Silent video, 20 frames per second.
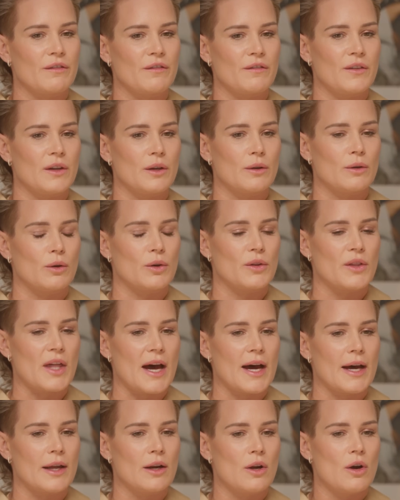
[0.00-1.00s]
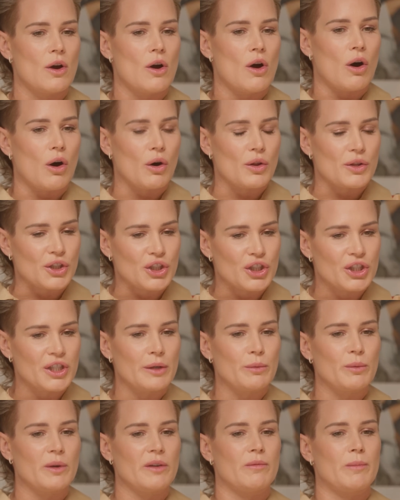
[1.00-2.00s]
feel that all the
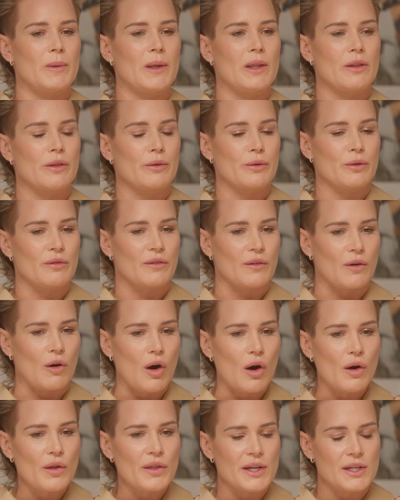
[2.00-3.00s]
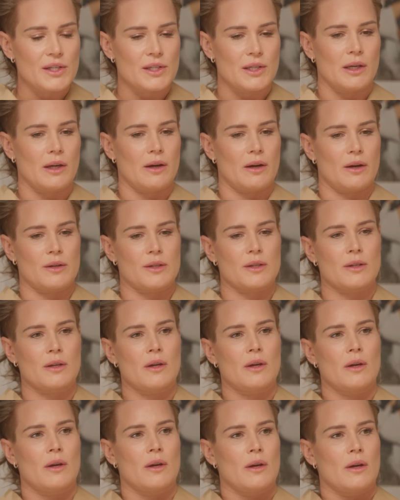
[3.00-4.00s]
shit we've been through for all these years,
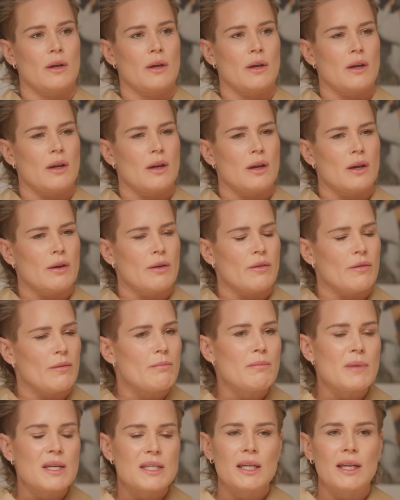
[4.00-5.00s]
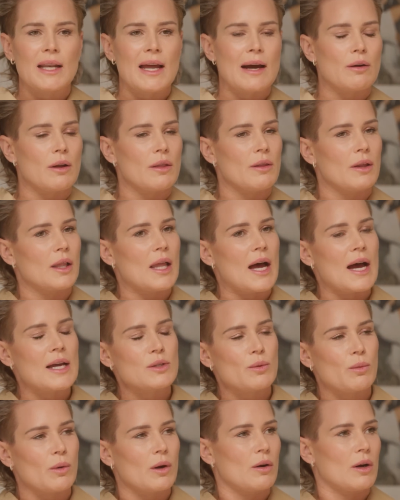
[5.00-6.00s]
missing out on the
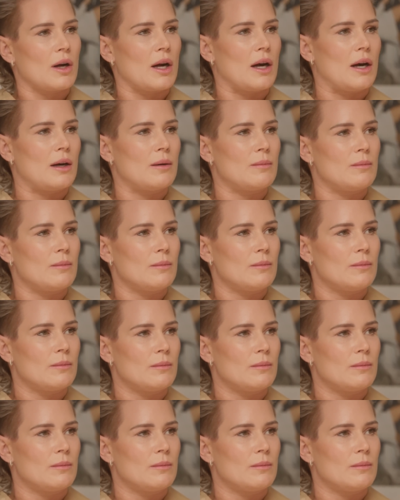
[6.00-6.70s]
last World Cup,